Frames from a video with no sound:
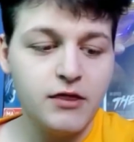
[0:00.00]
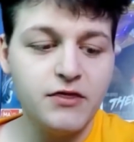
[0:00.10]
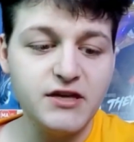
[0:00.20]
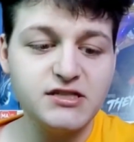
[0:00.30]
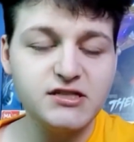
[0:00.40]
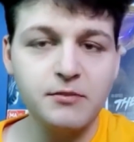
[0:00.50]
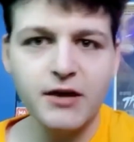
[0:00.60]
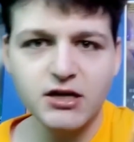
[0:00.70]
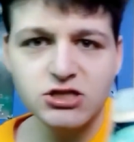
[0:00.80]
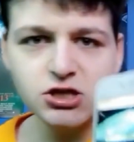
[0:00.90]
This is a
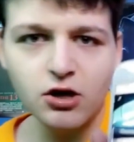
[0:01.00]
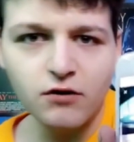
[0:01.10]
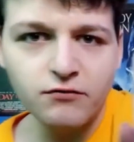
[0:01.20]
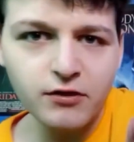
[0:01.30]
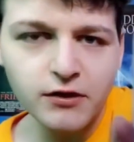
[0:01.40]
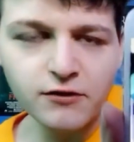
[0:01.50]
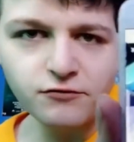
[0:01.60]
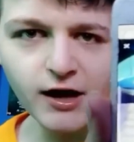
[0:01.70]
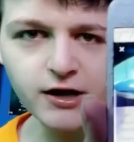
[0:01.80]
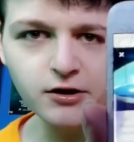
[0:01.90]
picture of the
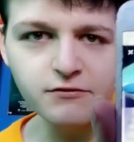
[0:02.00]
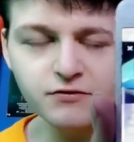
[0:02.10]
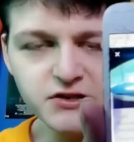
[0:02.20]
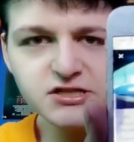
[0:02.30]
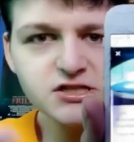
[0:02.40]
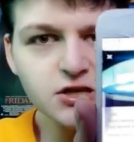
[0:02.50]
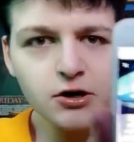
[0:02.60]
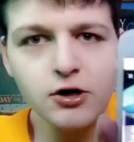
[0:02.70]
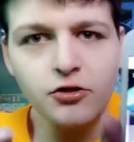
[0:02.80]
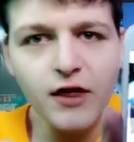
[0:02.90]
flat Earth. This is the
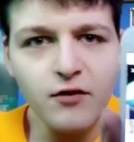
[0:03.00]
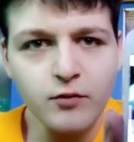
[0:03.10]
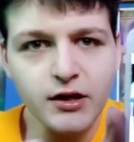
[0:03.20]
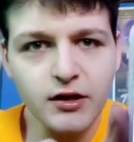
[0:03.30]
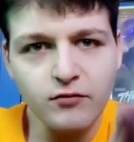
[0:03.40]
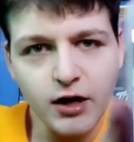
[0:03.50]
Earth that we live